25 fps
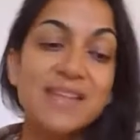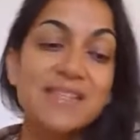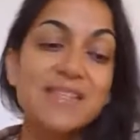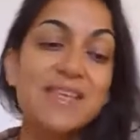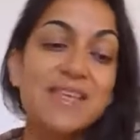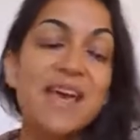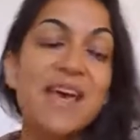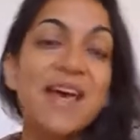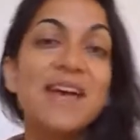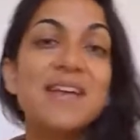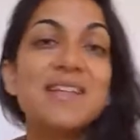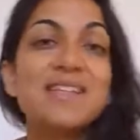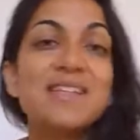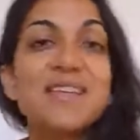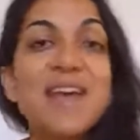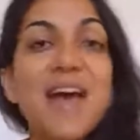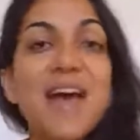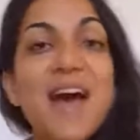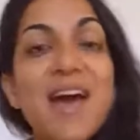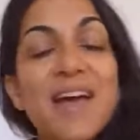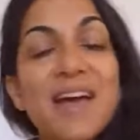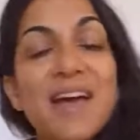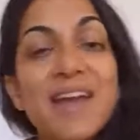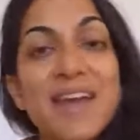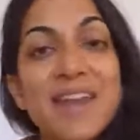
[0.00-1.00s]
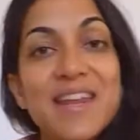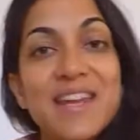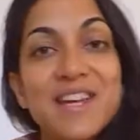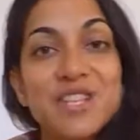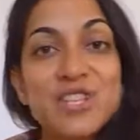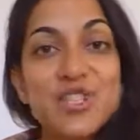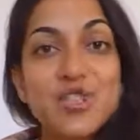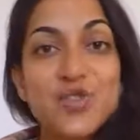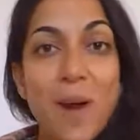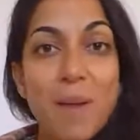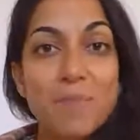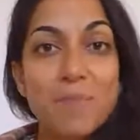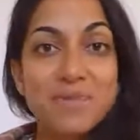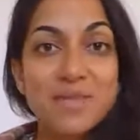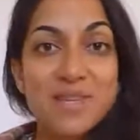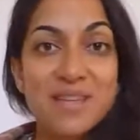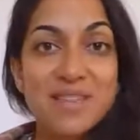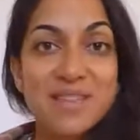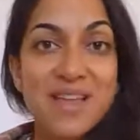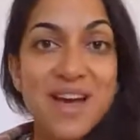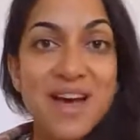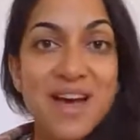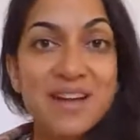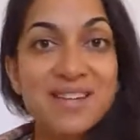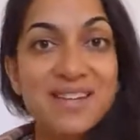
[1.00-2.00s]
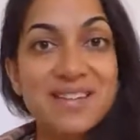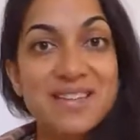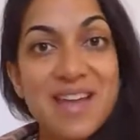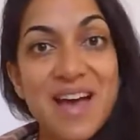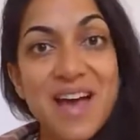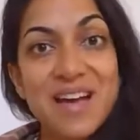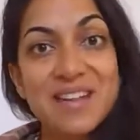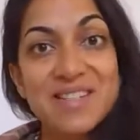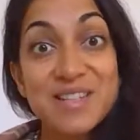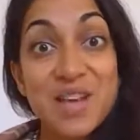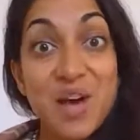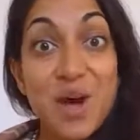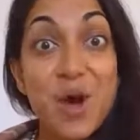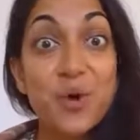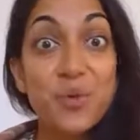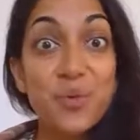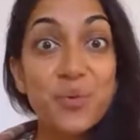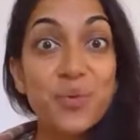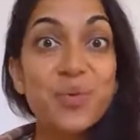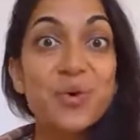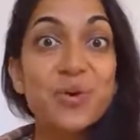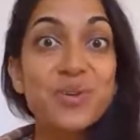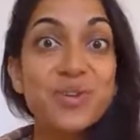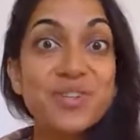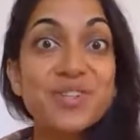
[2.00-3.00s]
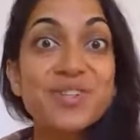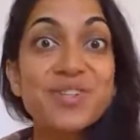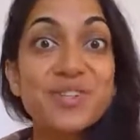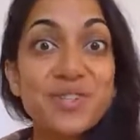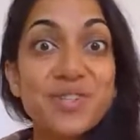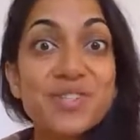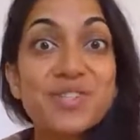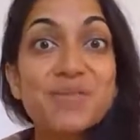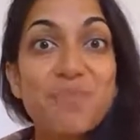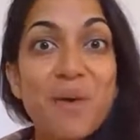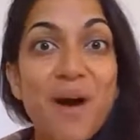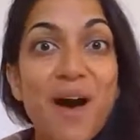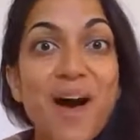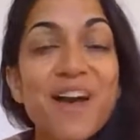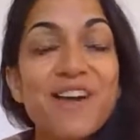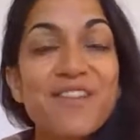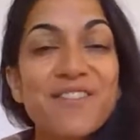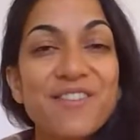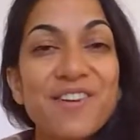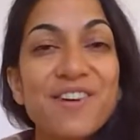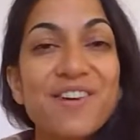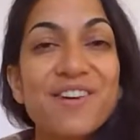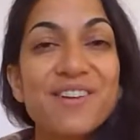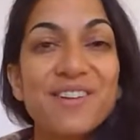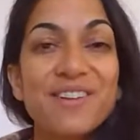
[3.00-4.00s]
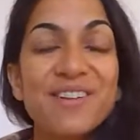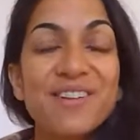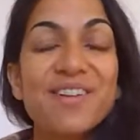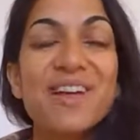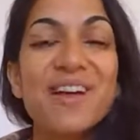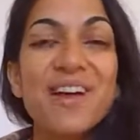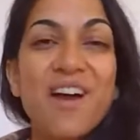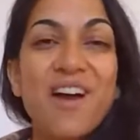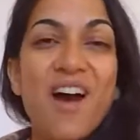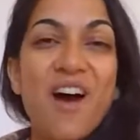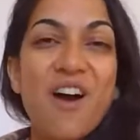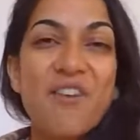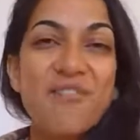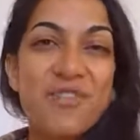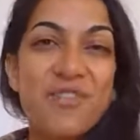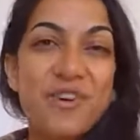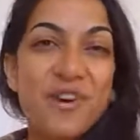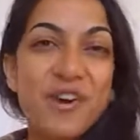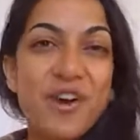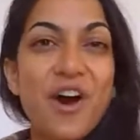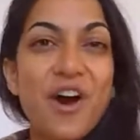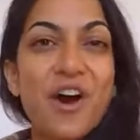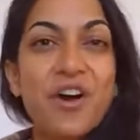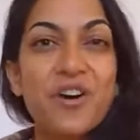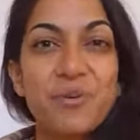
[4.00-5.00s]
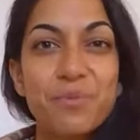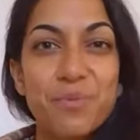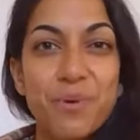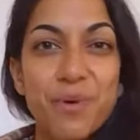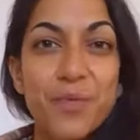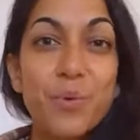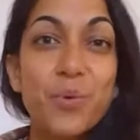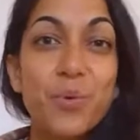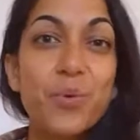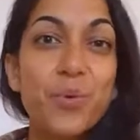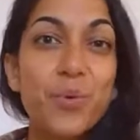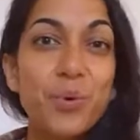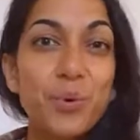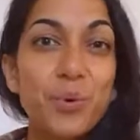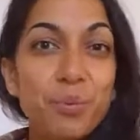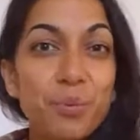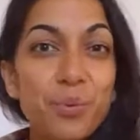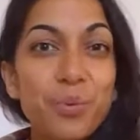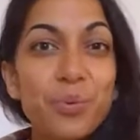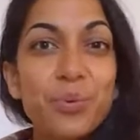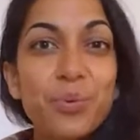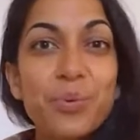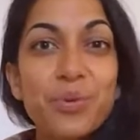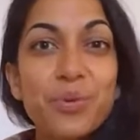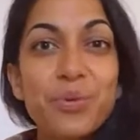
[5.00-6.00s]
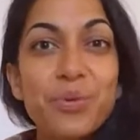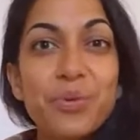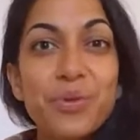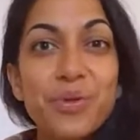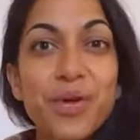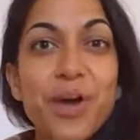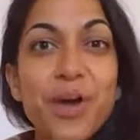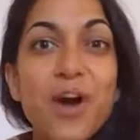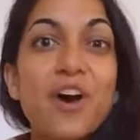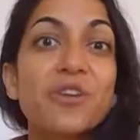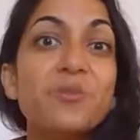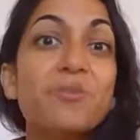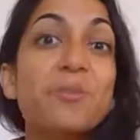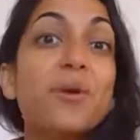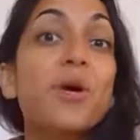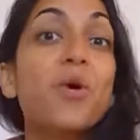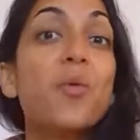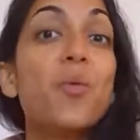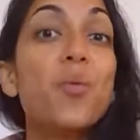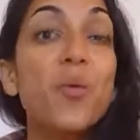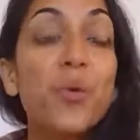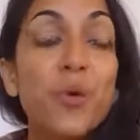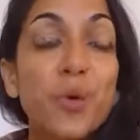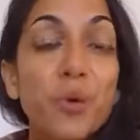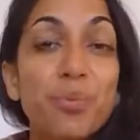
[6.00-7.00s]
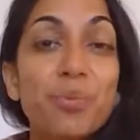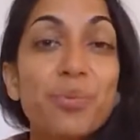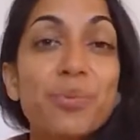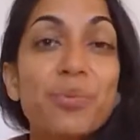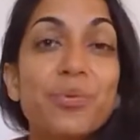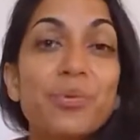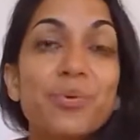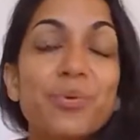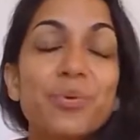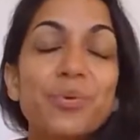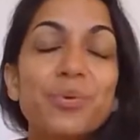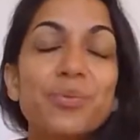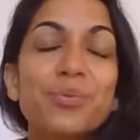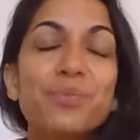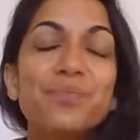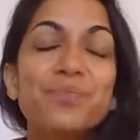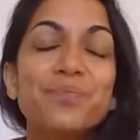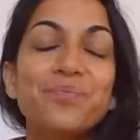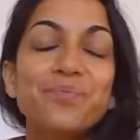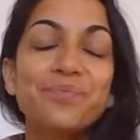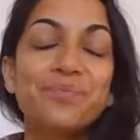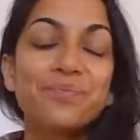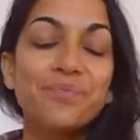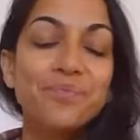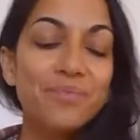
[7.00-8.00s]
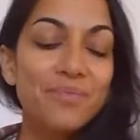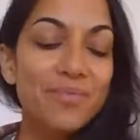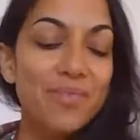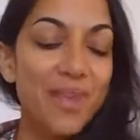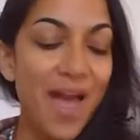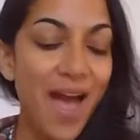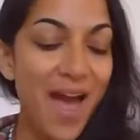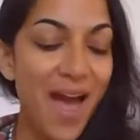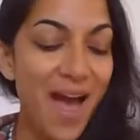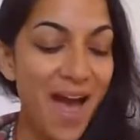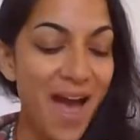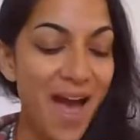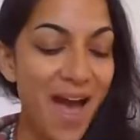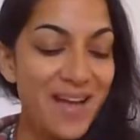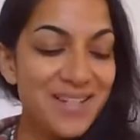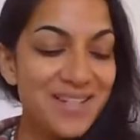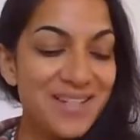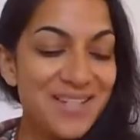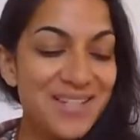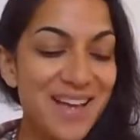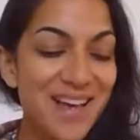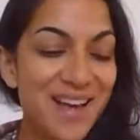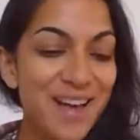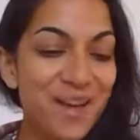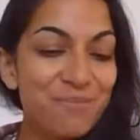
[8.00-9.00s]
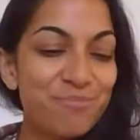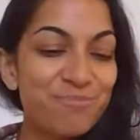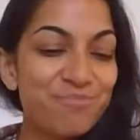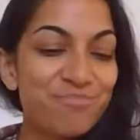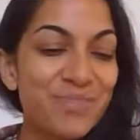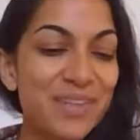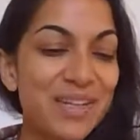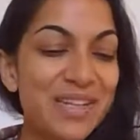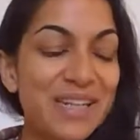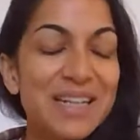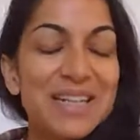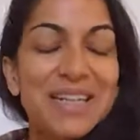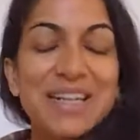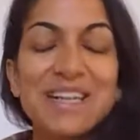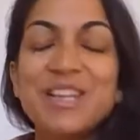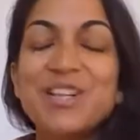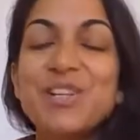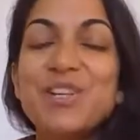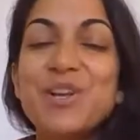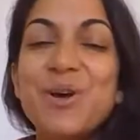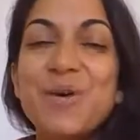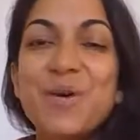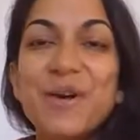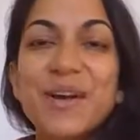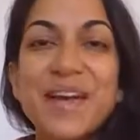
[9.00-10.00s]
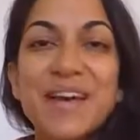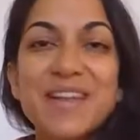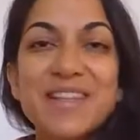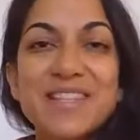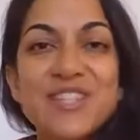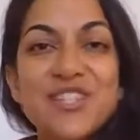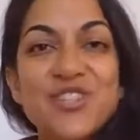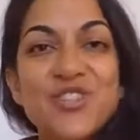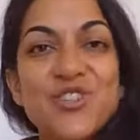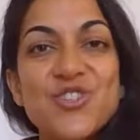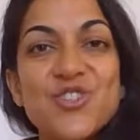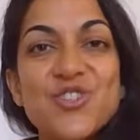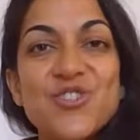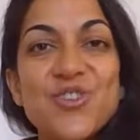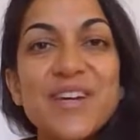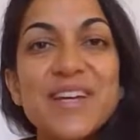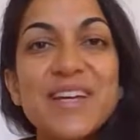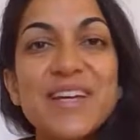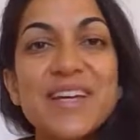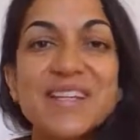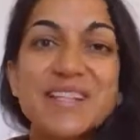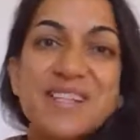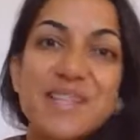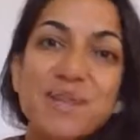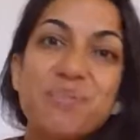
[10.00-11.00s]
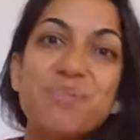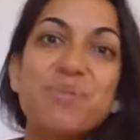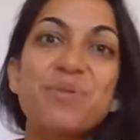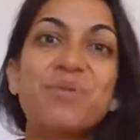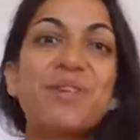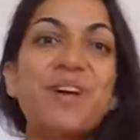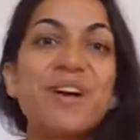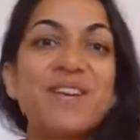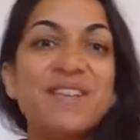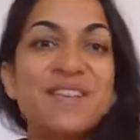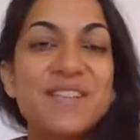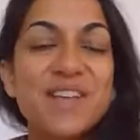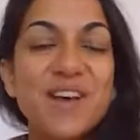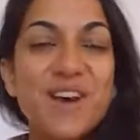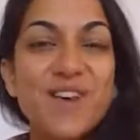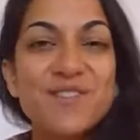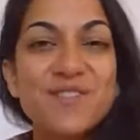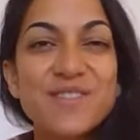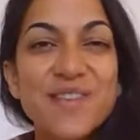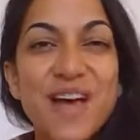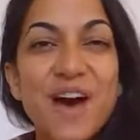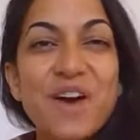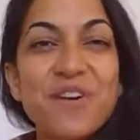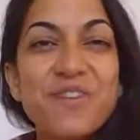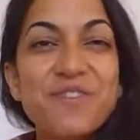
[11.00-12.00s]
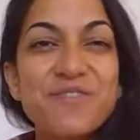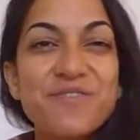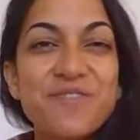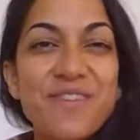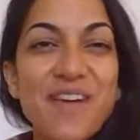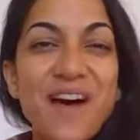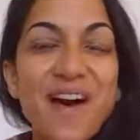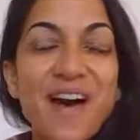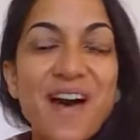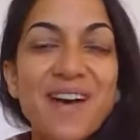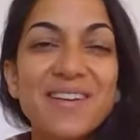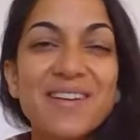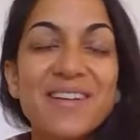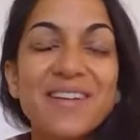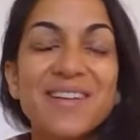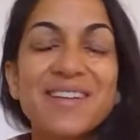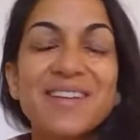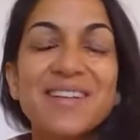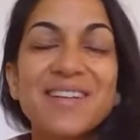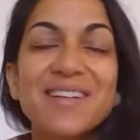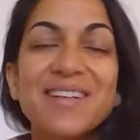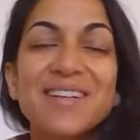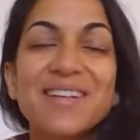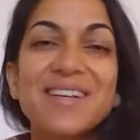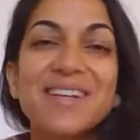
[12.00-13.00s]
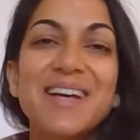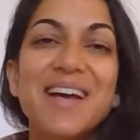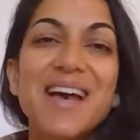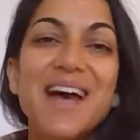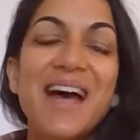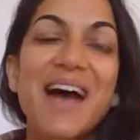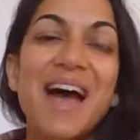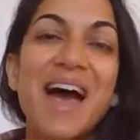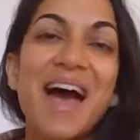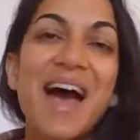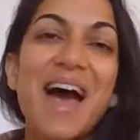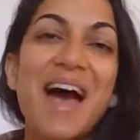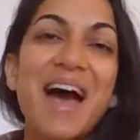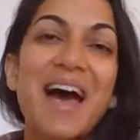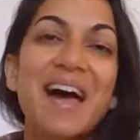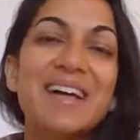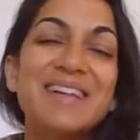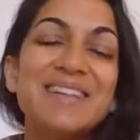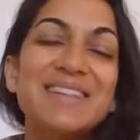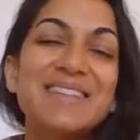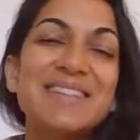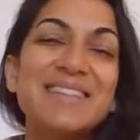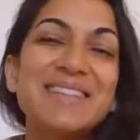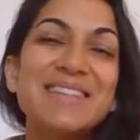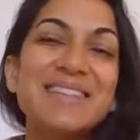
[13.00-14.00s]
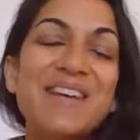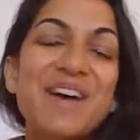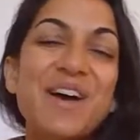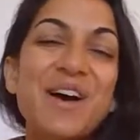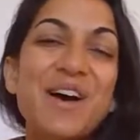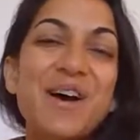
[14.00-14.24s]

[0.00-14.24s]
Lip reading: getting us trapped in that downward spiral of the karma, the whirlpool, the karmic whirlpool. And it gets tricky to pull ourselves out of that, and